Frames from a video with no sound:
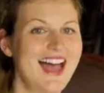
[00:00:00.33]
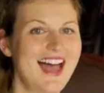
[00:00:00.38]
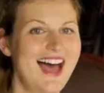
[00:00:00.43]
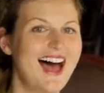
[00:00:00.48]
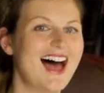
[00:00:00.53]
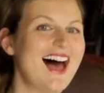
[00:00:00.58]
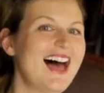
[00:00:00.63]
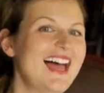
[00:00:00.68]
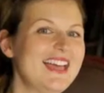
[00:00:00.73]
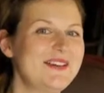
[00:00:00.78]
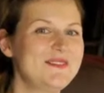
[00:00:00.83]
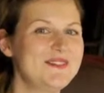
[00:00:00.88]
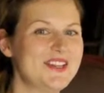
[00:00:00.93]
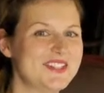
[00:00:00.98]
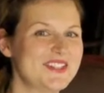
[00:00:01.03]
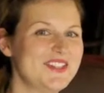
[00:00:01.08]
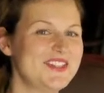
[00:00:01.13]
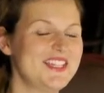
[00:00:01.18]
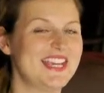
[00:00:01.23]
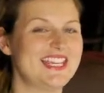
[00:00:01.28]
Hi, I'm
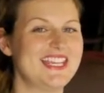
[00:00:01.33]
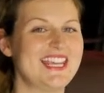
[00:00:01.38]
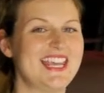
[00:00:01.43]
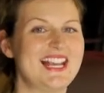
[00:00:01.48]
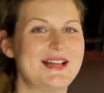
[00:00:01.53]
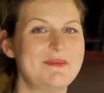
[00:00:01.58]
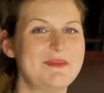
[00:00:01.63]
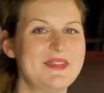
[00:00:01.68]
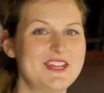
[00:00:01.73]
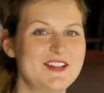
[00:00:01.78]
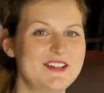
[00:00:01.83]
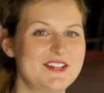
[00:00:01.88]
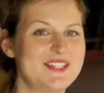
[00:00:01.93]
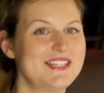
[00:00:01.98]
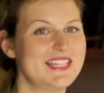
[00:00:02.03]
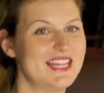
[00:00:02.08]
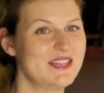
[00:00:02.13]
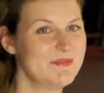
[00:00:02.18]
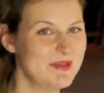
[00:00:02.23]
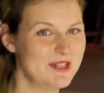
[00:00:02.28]
Dr. Dani, and I'm here in
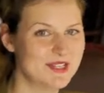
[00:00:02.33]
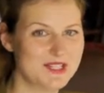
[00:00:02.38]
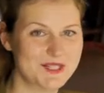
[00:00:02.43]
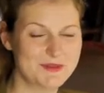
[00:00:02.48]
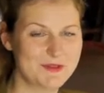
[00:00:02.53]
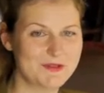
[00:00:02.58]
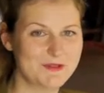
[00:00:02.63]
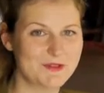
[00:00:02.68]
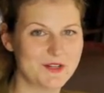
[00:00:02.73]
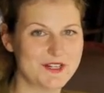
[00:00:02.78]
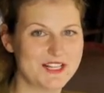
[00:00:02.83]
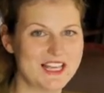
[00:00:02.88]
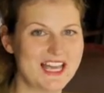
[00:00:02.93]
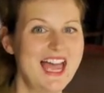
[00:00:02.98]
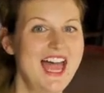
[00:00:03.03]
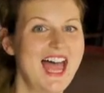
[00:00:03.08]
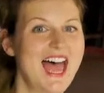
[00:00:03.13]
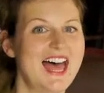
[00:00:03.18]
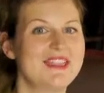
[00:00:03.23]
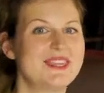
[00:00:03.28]
St. Petersburg, Florida
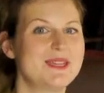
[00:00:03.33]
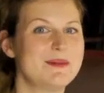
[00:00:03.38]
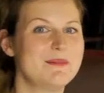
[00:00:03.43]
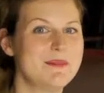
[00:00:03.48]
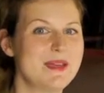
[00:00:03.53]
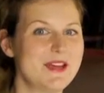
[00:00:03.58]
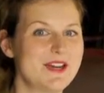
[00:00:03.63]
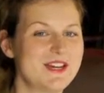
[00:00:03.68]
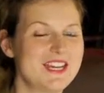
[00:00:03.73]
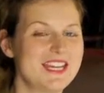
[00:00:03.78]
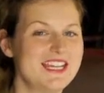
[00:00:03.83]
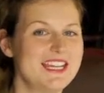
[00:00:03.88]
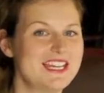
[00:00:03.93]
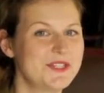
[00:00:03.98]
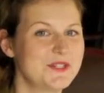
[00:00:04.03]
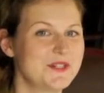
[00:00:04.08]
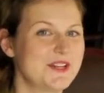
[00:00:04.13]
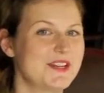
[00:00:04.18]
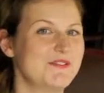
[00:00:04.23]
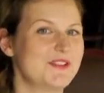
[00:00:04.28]
at the American
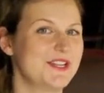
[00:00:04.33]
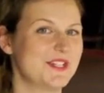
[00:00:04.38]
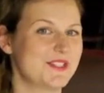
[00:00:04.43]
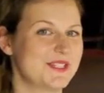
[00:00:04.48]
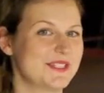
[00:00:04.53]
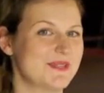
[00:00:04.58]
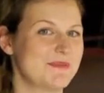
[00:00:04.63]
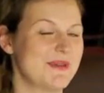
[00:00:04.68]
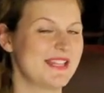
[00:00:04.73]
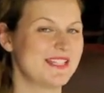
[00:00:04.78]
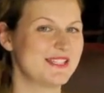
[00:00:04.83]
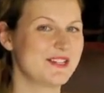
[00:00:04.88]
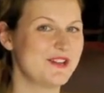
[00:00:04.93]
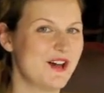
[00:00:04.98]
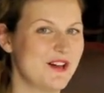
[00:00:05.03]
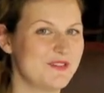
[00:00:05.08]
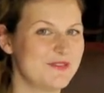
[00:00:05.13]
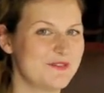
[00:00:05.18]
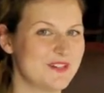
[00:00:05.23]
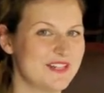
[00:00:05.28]
Integrative and Holistic Medicine
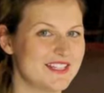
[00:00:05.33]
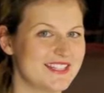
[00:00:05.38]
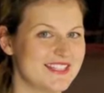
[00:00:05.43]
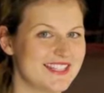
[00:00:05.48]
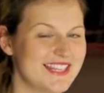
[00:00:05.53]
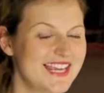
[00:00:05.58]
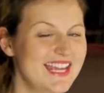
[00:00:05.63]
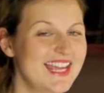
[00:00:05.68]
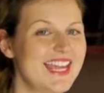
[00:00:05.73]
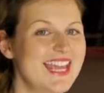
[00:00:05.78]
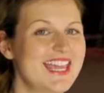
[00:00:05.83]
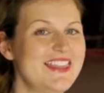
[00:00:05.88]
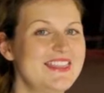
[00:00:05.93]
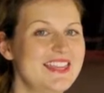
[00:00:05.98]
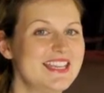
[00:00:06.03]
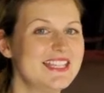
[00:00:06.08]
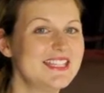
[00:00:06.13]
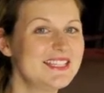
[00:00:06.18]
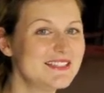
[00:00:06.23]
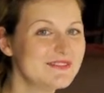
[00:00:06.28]
Conference. In
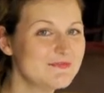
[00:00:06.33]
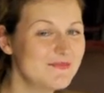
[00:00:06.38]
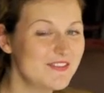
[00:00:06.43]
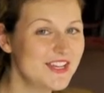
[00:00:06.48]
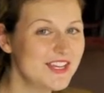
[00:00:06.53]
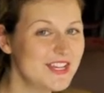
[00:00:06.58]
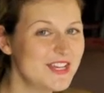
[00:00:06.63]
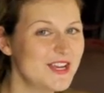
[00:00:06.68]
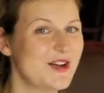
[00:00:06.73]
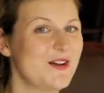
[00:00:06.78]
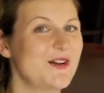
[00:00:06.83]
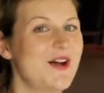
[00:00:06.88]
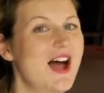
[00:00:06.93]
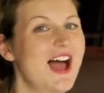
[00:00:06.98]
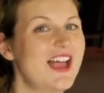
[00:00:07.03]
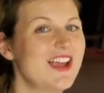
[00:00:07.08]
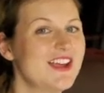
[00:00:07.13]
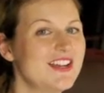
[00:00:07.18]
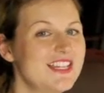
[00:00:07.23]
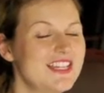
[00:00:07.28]
this video,
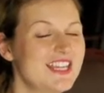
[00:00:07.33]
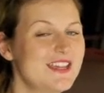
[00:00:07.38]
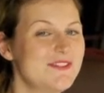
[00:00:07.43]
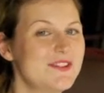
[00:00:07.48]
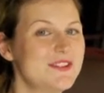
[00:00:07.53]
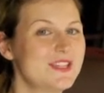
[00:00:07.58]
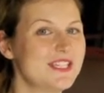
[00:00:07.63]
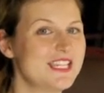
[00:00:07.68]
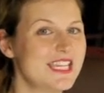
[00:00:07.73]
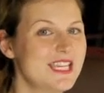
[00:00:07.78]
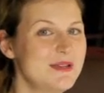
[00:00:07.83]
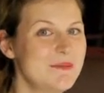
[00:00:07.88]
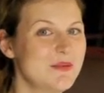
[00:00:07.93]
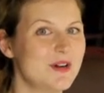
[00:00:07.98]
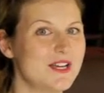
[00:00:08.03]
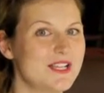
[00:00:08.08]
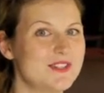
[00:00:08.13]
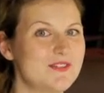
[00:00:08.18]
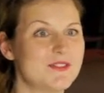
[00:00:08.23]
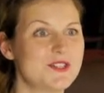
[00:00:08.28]
I'm going to give you the key
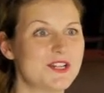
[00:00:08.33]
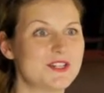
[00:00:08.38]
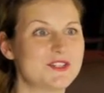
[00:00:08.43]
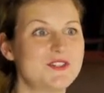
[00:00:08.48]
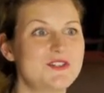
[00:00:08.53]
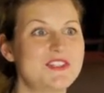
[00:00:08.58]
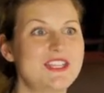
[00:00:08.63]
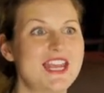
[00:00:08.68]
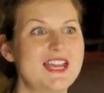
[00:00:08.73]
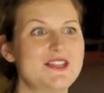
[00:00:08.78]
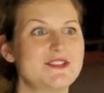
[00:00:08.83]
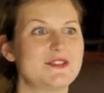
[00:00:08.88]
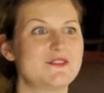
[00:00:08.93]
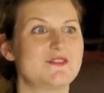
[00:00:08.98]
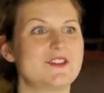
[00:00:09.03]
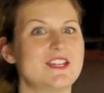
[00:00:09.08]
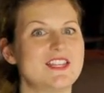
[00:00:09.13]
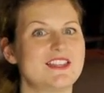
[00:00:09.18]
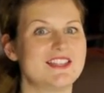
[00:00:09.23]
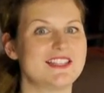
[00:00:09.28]
points from Dr. Daniel
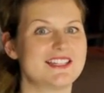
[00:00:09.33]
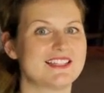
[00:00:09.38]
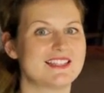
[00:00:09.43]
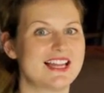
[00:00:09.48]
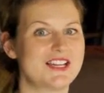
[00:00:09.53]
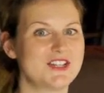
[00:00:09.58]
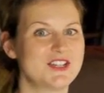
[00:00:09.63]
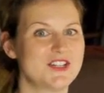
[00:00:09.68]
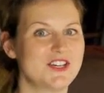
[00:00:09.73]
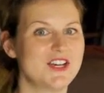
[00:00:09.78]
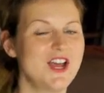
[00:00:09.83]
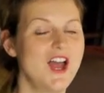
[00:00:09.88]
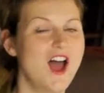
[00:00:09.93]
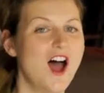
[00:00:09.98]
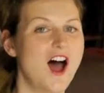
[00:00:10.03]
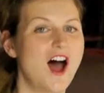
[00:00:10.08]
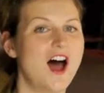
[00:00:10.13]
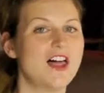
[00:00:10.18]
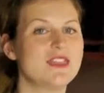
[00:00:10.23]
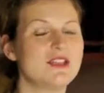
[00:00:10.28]
Friedland's lecture
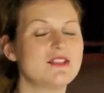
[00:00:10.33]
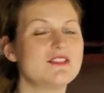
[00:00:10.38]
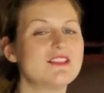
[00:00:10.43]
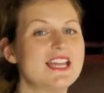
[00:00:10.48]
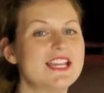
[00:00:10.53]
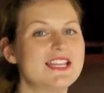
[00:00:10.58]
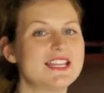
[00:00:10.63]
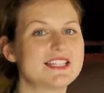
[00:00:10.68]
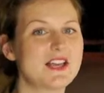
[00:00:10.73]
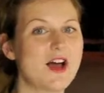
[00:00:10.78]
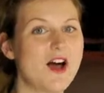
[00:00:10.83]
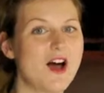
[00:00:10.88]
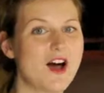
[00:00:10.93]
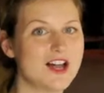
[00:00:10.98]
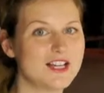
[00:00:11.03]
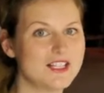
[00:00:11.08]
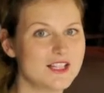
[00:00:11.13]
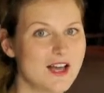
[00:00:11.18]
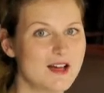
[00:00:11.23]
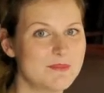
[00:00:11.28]
on the latest
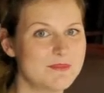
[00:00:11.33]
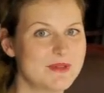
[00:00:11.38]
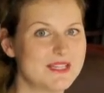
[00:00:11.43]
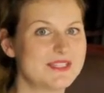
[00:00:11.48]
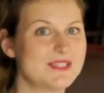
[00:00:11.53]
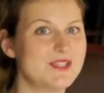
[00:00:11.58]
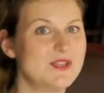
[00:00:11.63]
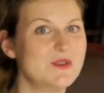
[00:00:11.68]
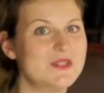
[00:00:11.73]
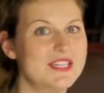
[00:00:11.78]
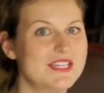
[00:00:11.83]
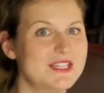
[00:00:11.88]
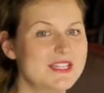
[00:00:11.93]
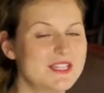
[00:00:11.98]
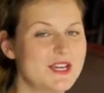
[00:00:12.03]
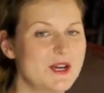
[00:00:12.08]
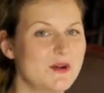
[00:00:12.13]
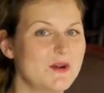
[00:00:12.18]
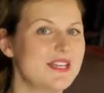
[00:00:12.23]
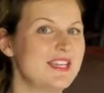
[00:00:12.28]
hot topics you need
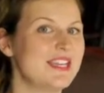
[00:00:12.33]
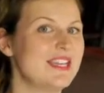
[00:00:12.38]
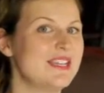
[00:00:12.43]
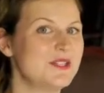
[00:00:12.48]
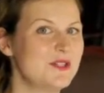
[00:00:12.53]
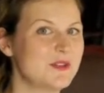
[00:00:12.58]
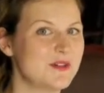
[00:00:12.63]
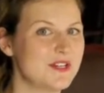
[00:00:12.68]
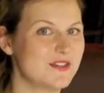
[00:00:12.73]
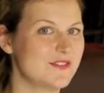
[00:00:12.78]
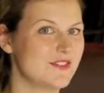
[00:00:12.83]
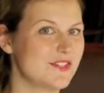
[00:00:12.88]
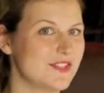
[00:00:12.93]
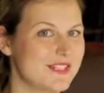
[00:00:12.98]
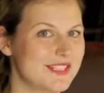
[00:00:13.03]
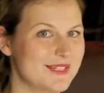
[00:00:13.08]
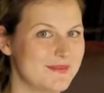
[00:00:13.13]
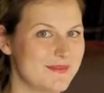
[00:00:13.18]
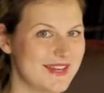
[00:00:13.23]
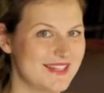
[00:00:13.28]
to know in integrative
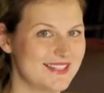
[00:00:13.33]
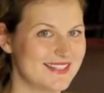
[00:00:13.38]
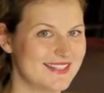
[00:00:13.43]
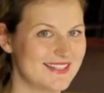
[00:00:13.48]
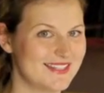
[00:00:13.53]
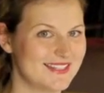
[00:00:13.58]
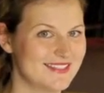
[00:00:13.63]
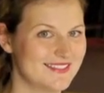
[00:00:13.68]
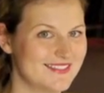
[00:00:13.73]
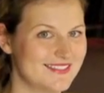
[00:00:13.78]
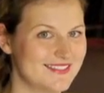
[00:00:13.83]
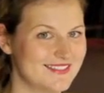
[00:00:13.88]
holistic medicine.